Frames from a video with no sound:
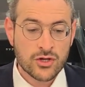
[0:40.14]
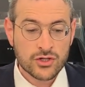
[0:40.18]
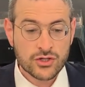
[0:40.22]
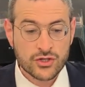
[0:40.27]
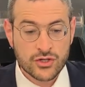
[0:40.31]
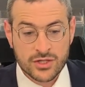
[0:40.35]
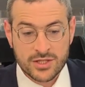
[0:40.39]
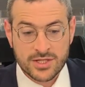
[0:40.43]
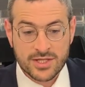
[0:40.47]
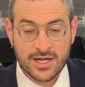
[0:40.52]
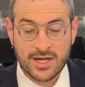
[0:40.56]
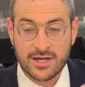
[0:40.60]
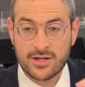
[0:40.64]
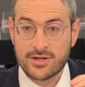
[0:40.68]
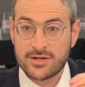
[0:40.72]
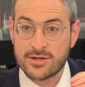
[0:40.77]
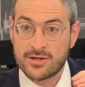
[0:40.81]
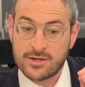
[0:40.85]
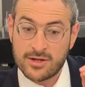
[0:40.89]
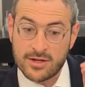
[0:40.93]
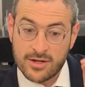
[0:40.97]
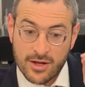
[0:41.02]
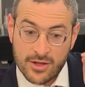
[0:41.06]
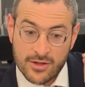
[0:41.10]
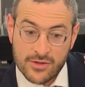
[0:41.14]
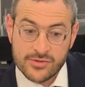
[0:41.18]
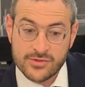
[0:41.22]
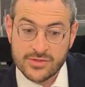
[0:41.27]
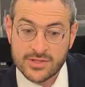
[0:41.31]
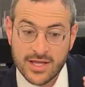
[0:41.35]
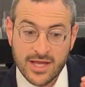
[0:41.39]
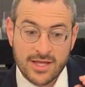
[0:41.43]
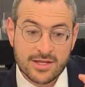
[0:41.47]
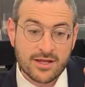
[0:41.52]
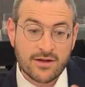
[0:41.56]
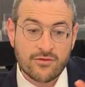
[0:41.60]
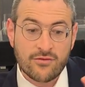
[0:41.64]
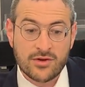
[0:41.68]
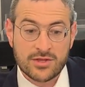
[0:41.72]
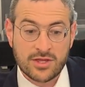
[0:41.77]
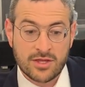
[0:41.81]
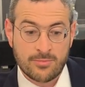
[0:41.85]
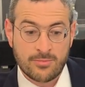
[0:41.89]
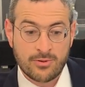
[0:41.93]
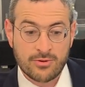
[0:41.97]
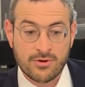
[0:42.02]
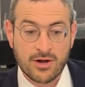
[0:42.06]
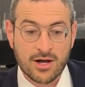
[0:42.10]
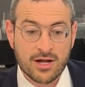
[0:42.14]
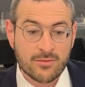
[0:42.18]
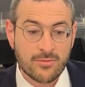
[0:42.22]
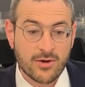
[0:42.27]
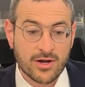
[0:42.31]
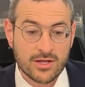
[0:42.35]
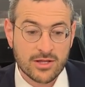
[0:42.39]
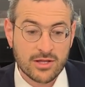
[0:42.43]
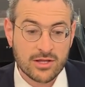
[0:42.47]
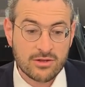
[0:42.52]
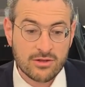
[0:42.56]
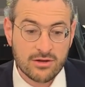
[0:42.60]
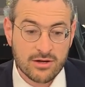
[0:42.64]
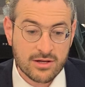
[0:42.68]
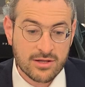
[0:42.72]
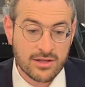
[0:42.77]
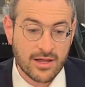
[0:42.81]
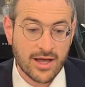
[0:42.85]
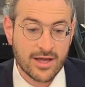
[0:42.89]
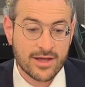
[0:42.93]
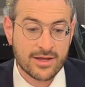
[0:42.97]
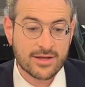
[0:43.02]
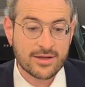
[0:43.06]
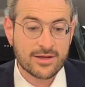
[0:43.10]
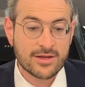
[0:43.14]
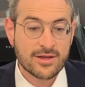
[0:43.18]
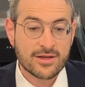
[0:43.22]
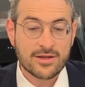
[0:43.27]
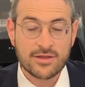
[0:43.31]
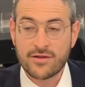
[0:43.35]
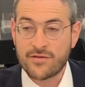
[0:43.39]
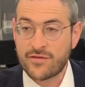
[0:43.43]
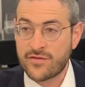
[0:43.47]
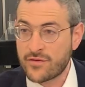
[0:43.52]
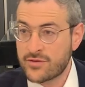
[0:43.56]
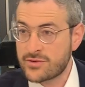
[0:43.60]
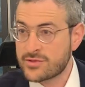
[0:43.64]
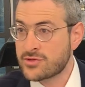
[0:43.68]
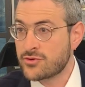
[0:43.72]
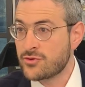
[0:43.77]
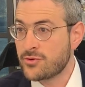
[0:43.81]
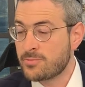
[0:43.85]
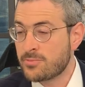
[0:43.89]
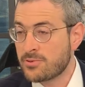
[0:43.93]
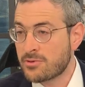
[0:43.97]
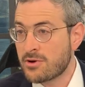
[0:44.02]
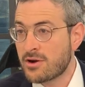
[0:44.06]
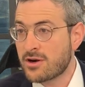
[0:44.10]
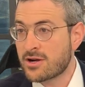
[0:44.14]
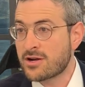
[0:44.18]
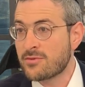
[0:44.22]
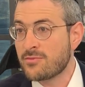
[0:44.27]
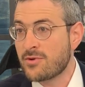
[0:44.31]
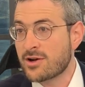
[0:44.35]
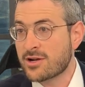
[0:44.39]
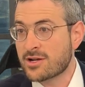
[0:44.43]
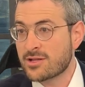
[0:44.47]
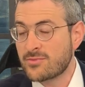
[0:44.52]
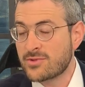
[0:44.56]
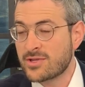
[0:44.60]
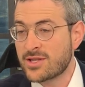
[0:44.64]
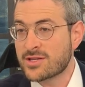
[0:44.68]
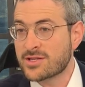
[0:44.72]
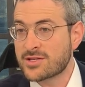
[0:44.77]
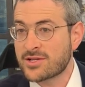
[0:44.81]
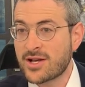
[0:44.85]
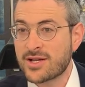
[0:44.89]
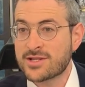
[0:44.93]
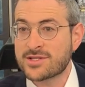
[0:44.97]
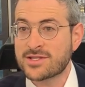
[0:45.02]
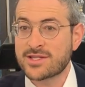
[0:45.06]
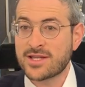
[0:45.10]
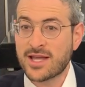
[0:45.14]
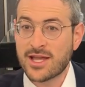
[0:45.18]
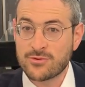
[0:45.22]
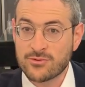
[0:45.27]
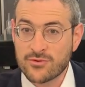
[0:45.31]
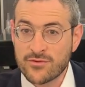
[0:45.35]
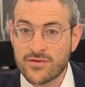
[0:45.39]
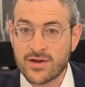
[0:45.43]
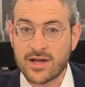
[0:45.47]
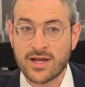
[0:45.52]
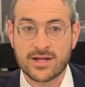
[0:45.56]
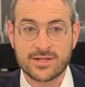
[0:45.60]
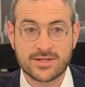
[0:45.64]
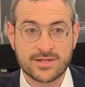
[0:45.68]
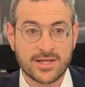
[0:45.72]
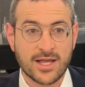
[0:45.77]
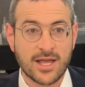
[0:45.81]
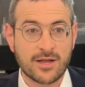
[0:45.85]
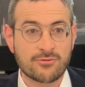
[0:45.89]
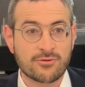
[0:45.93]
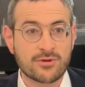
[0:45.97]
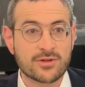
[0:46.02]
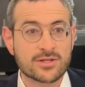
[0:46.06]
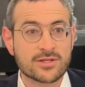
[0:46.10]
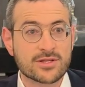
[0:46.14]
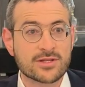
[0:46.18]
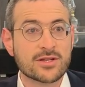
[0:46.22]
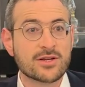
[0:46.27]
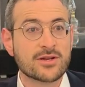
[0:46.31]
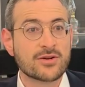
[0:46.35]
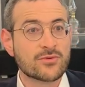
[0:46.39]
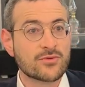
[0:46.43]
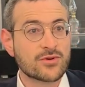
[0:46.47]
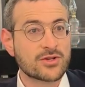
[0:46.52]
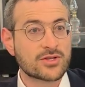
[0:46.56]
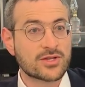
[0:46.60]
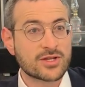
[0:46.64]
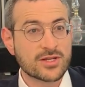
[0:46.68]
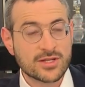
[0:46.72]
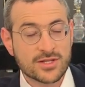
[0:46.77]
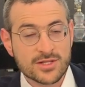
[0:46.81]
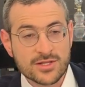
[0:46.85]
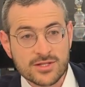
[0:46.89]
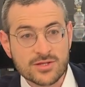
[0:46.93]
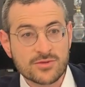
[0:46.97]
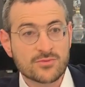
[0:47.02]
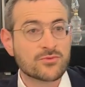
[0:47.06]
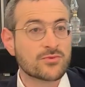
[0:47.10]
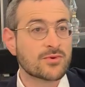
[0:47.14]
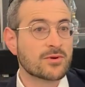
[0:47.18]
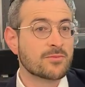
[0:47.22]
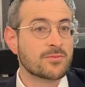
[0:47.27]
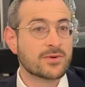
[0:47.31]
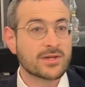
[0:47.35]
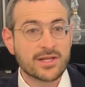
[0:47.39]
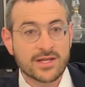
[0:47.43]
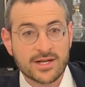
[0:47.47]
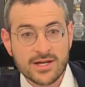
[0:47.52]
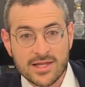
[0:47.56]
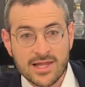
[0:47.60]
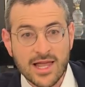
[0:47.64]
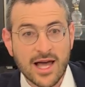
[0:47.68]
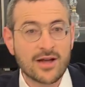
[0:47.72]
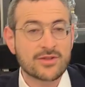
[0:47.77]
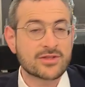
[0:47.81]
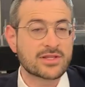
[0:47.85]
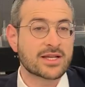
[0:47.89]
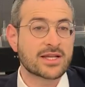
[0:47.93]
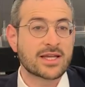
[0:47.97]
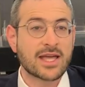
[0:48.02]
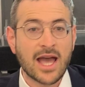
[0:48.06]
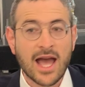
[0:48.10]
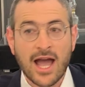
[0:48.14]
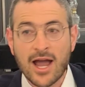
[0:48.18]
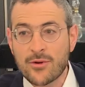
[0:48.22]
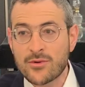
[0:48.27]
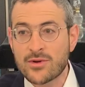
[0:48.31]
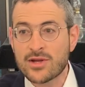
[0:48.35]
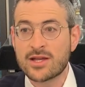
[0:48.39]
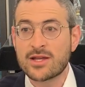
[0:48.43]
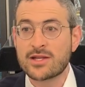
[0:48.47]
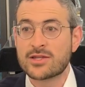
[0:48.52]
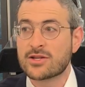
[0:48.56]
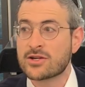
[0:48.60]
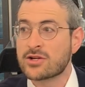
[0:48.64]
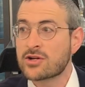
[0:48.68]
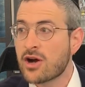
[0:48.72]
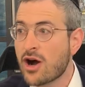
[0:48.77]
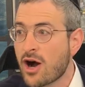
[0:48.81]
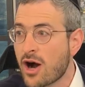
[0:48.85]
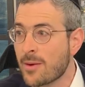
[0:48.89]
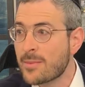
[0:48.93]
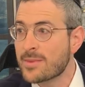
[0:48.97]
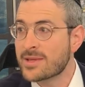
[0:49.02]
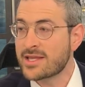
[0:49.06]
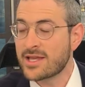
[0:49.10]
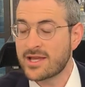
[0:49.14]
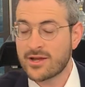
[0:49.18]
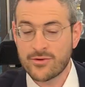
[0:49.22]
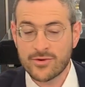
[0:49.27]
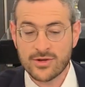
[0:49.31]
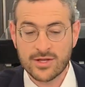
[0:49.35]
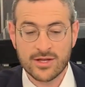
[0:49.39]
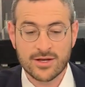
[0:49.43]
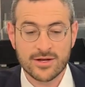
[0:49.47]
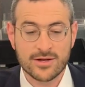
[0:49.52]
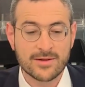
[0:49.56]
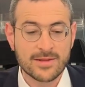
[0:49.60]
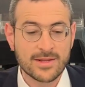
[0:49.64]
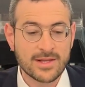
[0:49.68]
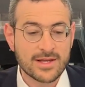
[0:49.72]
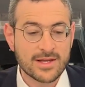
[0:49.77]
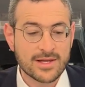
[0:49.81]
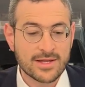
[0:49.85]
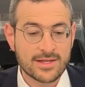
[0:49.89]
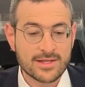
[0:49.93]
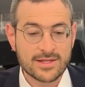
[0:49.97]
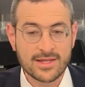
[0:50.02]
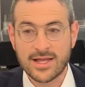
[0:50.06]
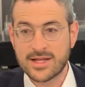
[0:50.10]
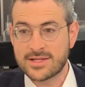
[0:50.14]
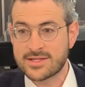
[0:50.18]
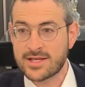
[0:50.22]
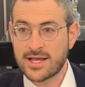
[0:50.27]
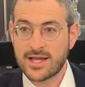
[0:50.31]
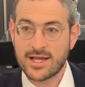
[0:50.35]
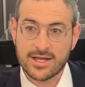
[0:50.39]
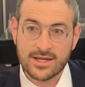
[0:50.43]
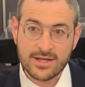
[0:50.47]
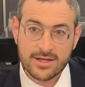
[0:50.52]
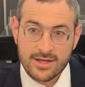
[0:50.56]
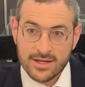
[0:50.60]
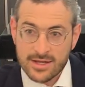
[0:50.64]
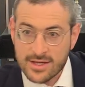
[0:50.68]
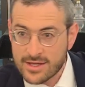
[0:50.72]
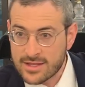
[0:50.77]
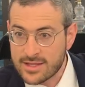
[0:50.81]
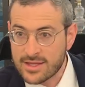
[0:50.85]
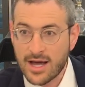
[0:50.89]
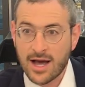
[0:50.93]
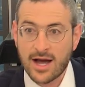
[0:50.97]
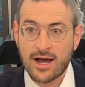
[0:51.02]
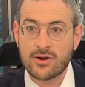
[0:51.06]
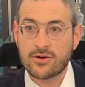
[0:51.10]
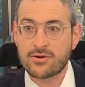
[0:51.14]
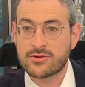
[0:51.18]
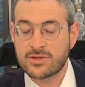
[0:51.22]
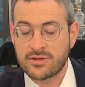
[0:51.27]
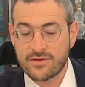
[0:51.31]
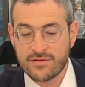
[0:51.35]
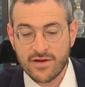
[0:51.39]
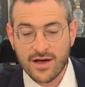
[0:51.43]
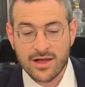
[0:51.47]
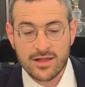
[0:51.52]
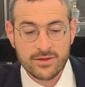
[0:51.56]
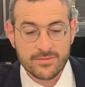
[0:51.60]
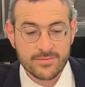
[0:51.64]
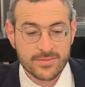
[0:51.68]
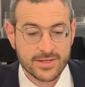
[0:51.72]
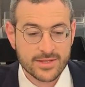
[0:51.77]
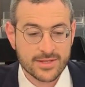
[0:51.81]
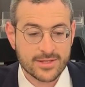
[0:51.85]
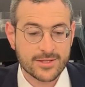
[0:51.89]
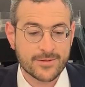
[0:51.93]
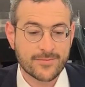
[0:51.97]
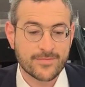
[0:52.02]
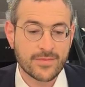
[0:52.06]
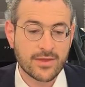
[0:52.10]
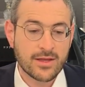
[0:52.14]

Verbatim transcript: Just to get an understanding of what the Parakim are going to look like, the first two Parakim are going to be discussing eruv Chatzeres, which is being allowed to carry in the common area, let's say, in our developments.